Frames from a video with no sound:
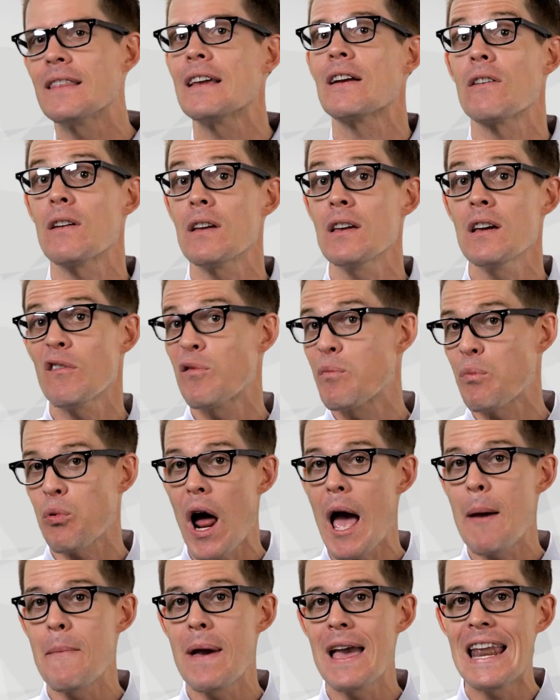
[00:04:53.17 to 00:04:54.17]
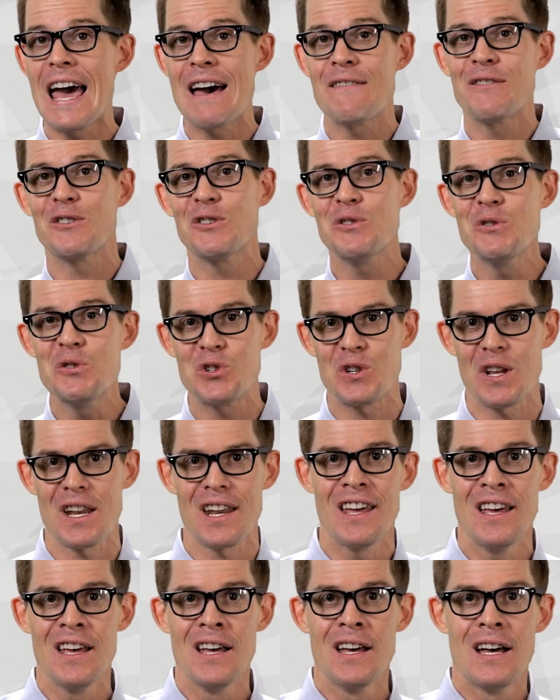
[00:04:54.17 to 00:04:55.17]
theory of primate
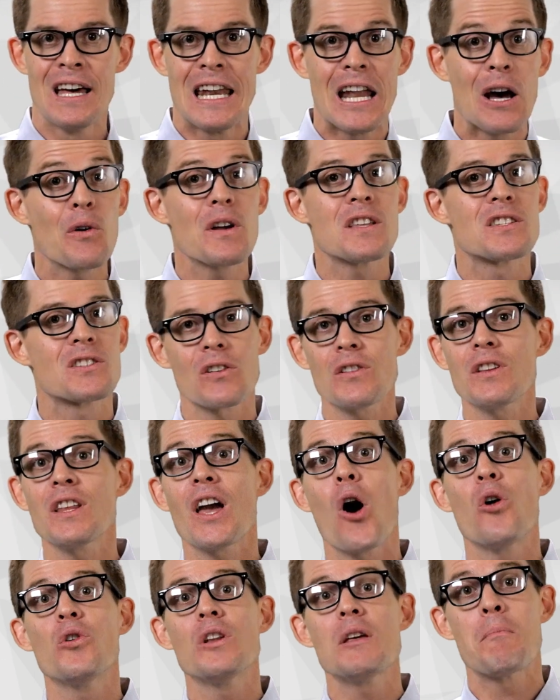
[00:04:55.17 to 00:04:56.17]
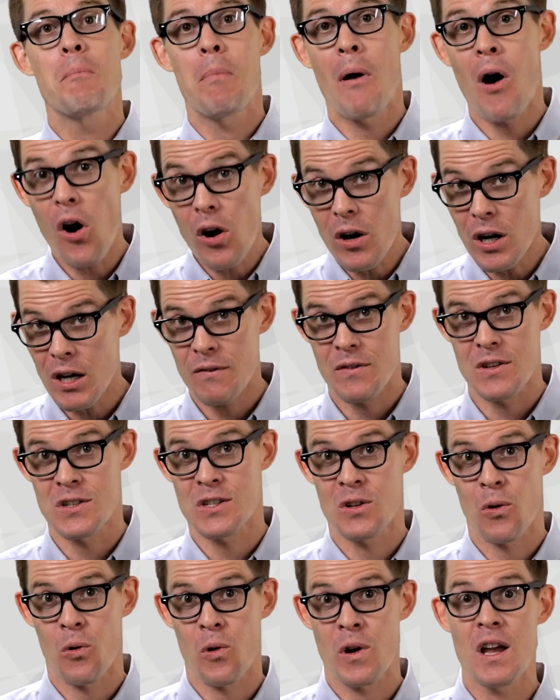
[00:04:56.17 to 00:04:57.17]
evolution. Now, it's certainly only part of the
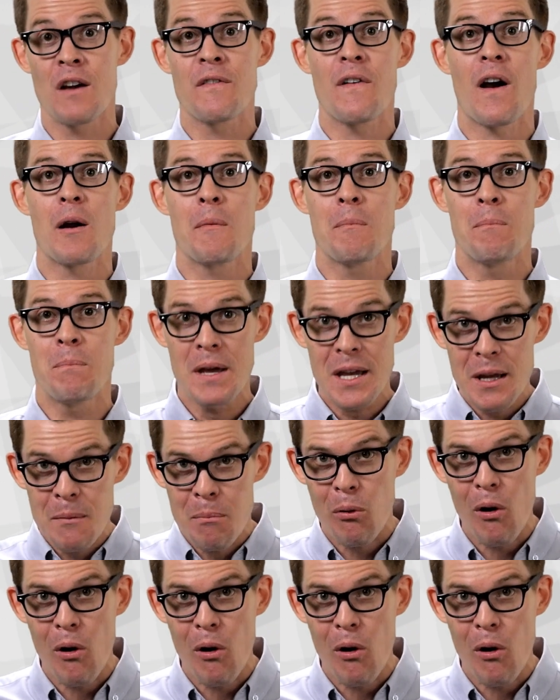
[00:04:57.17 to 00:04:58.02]
story of our big